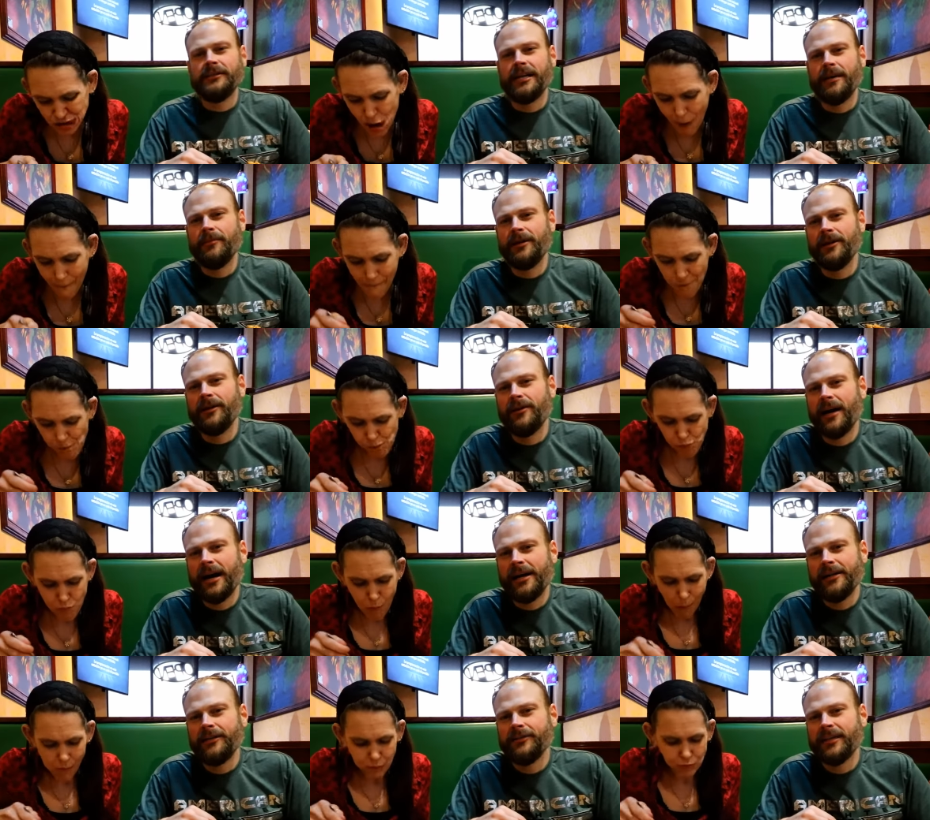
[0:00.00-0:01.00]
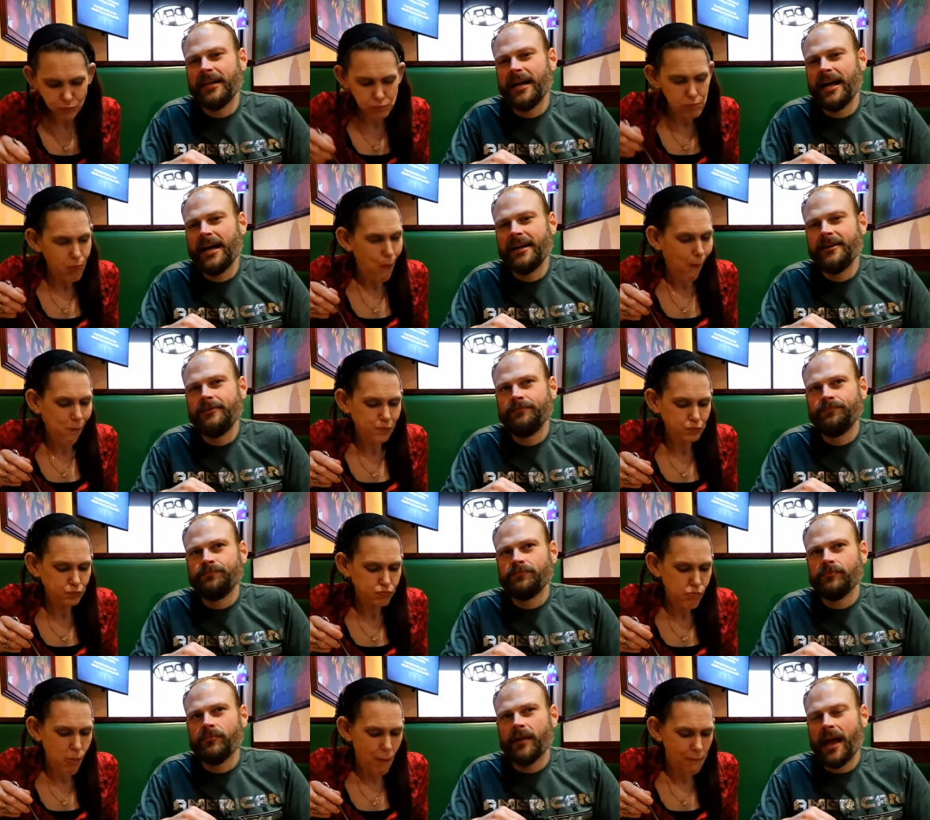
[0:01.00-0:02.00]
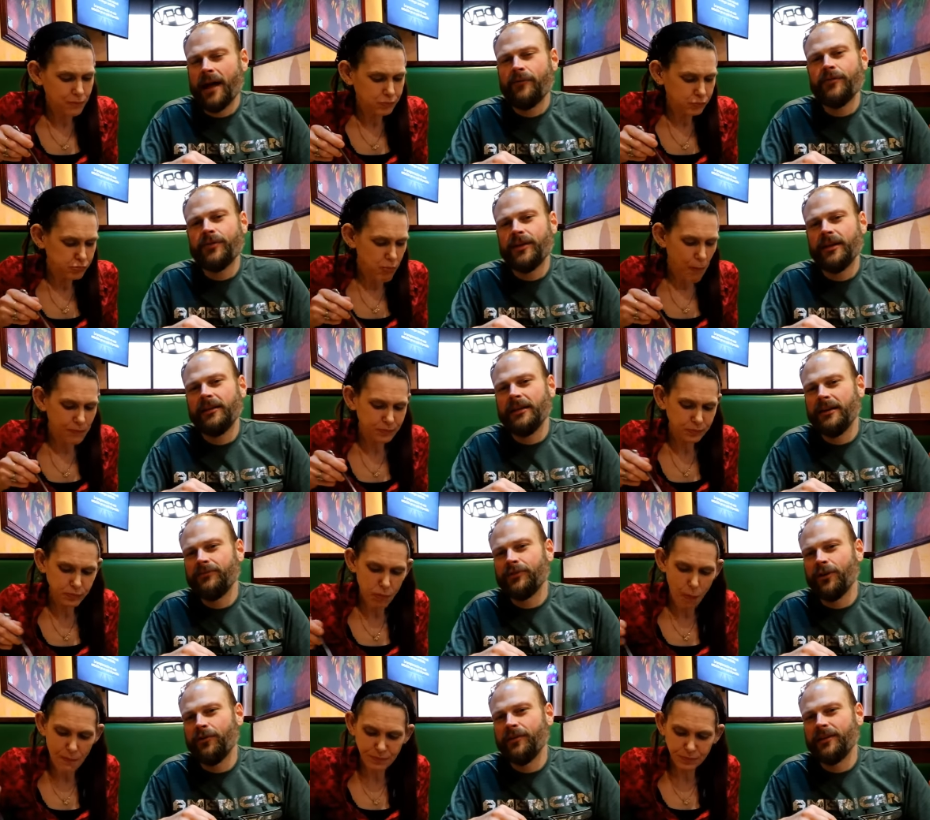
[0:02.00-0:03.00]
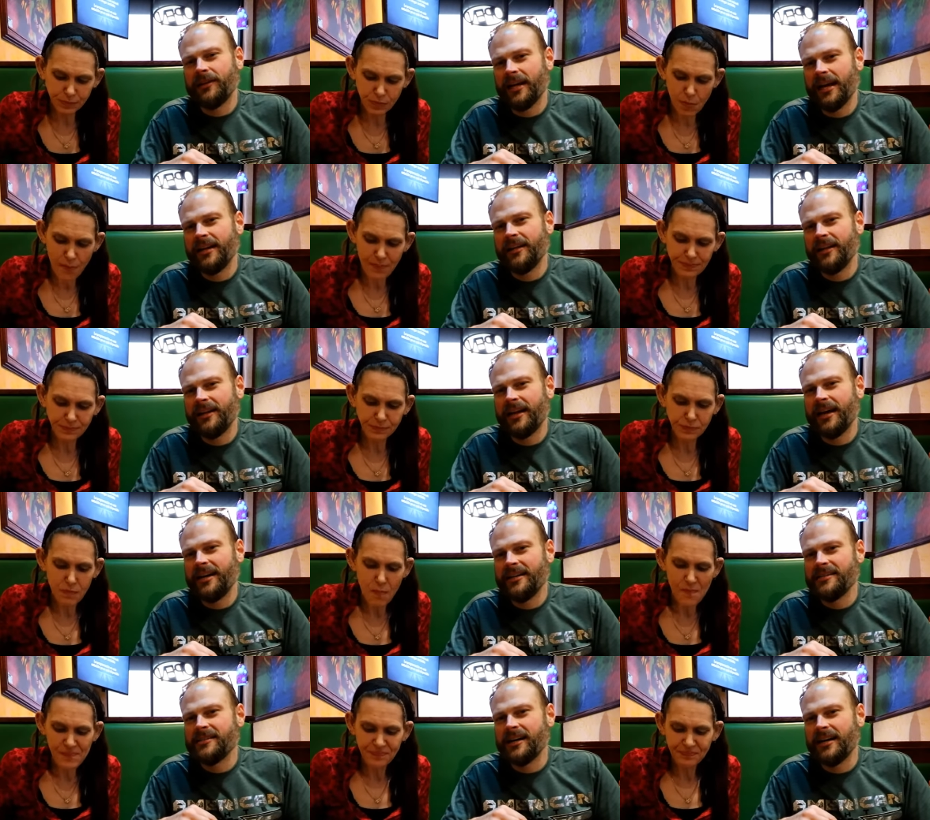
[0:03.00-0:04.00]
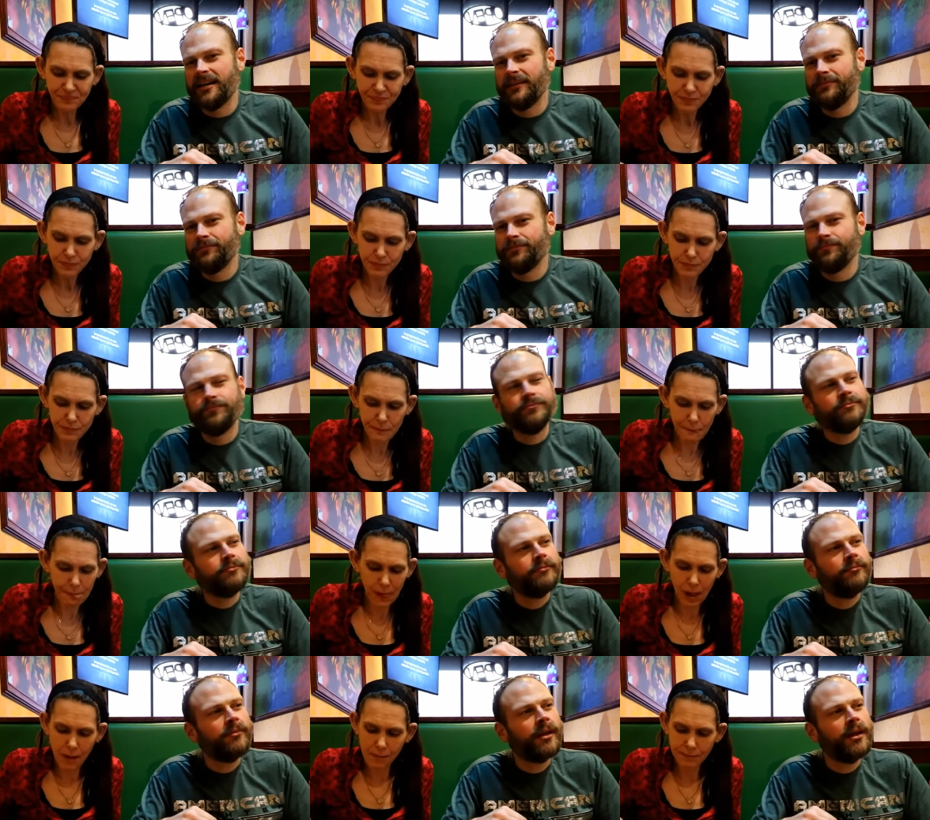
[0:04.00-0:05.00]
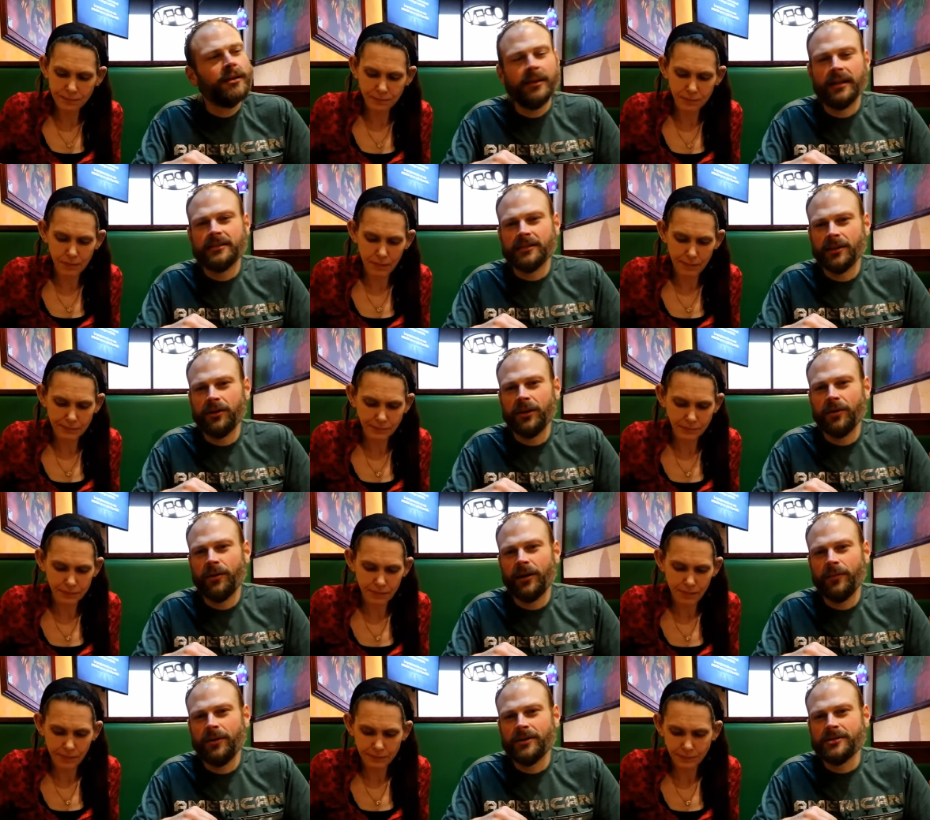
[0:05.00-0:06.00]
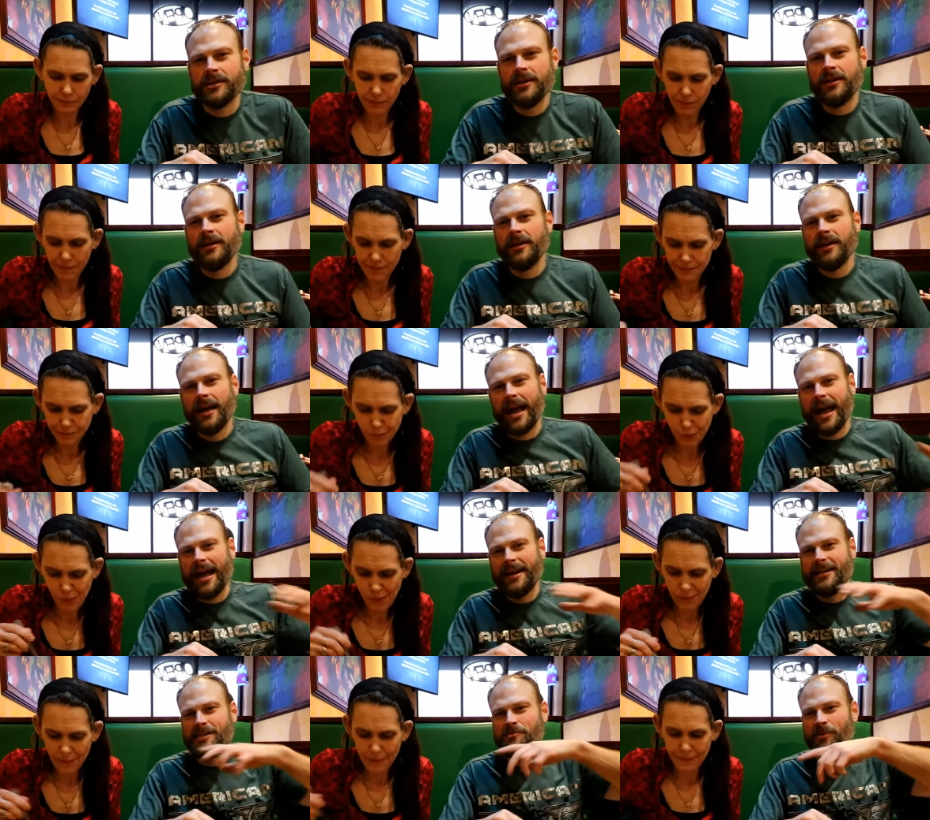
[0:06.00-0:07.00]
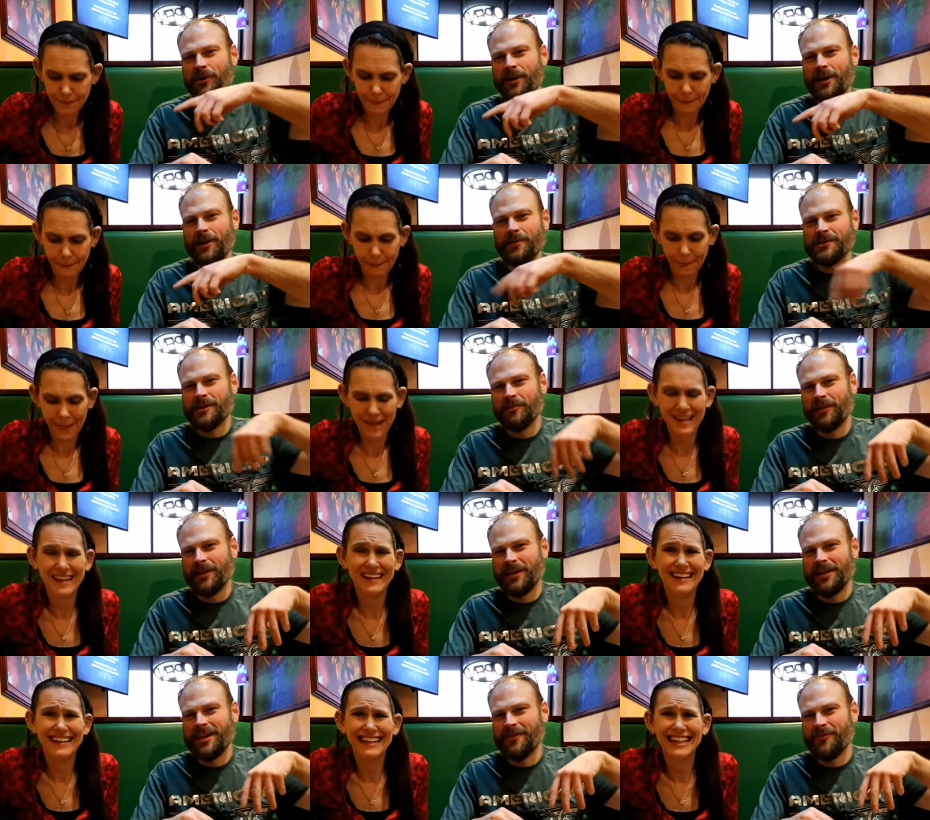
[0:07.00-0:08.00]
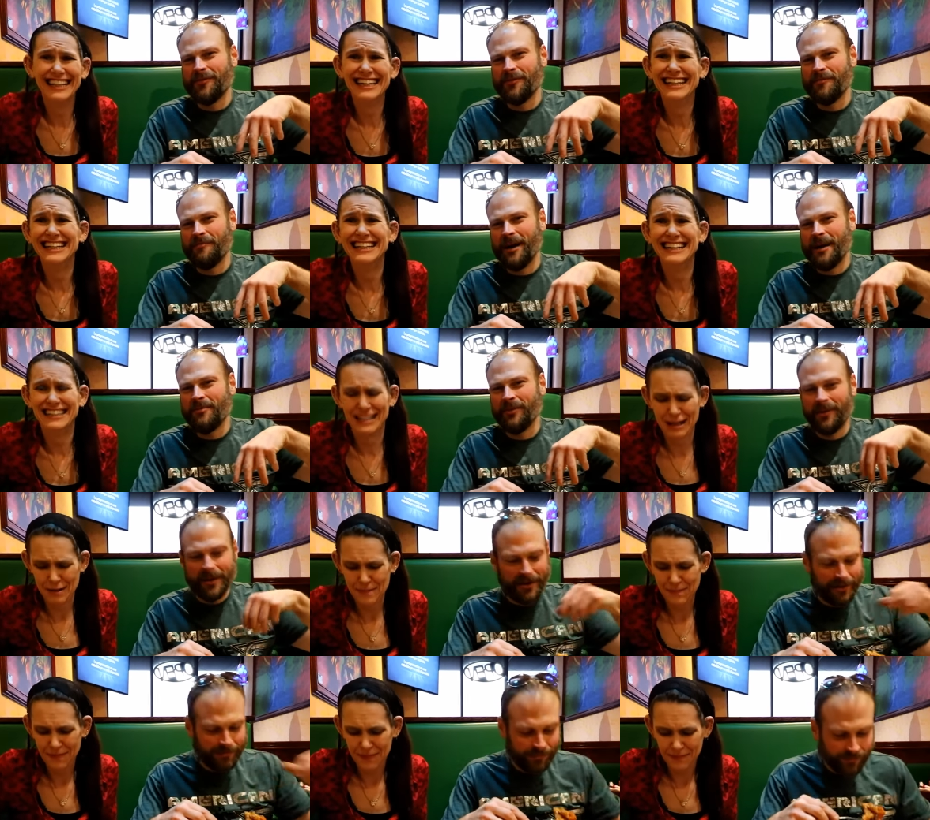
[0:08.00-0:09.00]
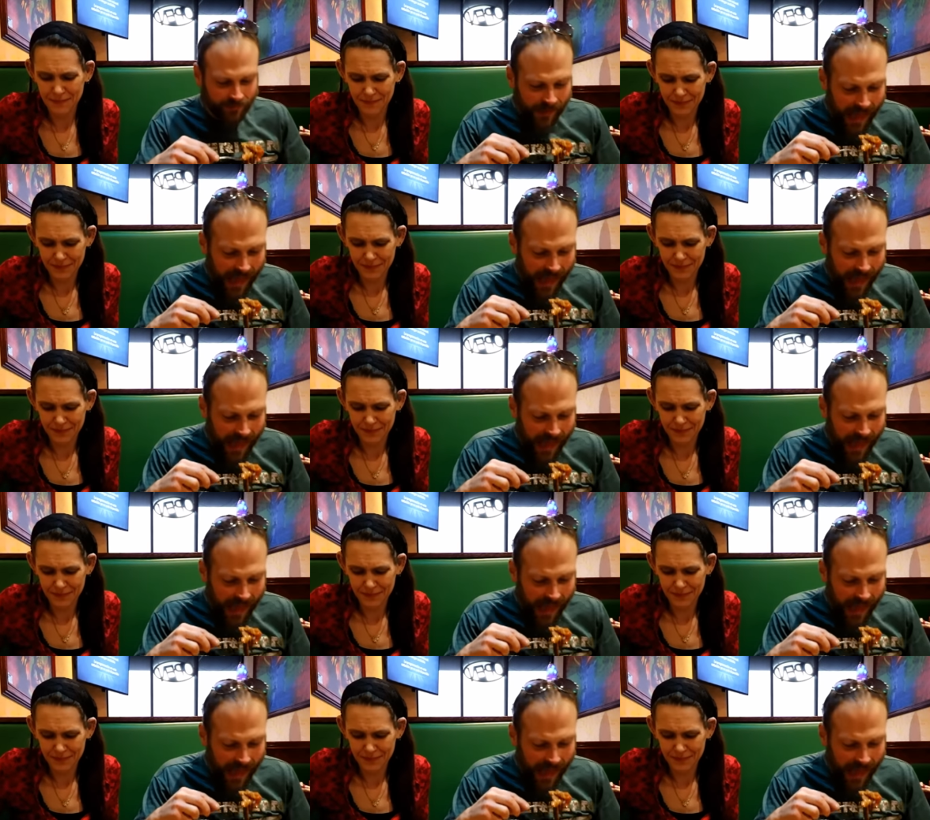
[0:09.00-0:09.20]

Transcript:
Speaker 1: one time in Ohio that had everything left over at the end of the night inside it. That's literally what it was. Andy's burrito was completely different from my burrito.